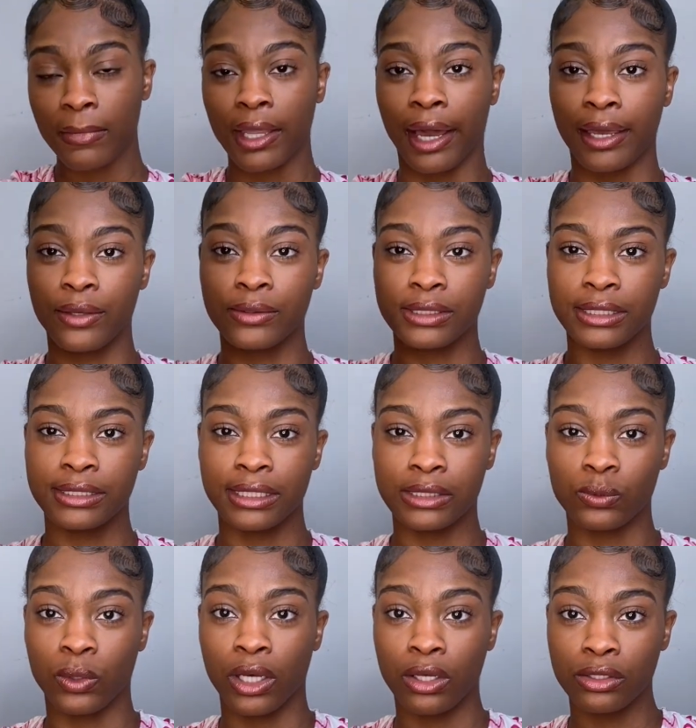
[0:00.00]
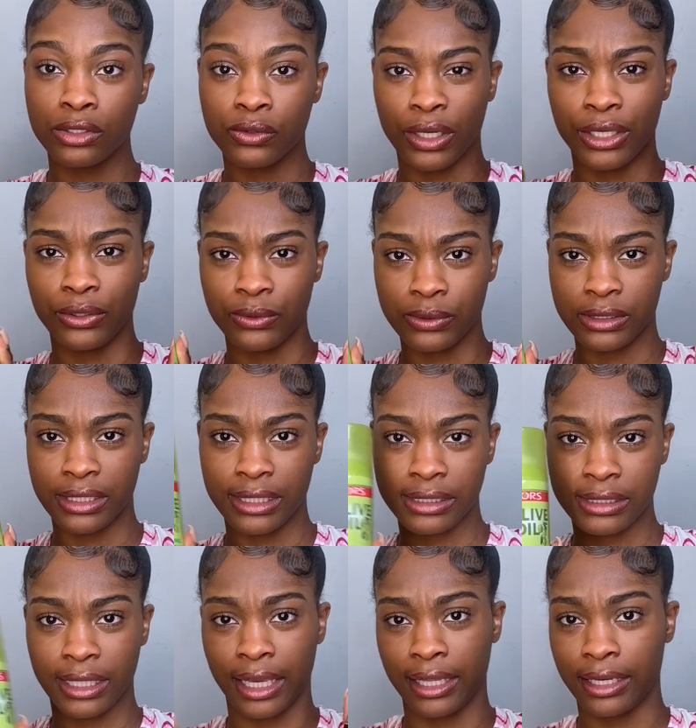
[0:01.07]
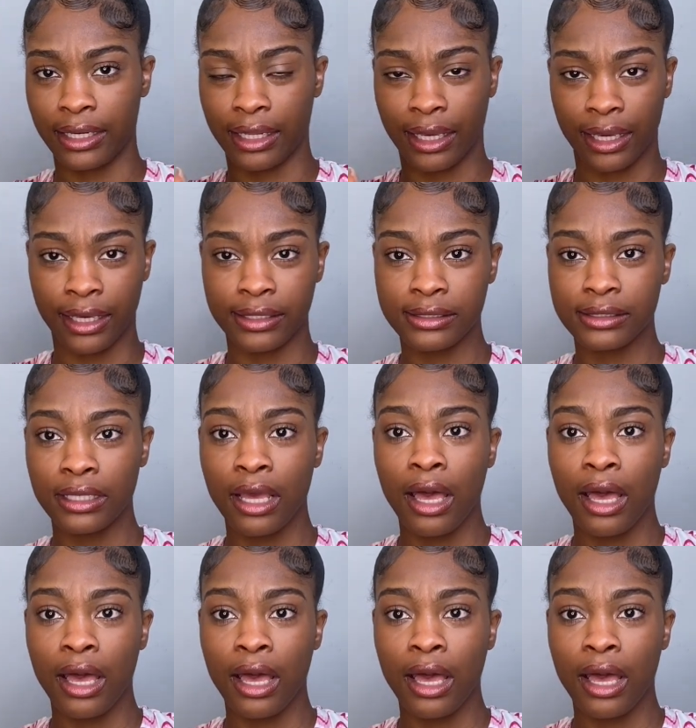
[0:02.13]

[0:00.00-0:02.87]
I use this as well, so I use this hand in hand.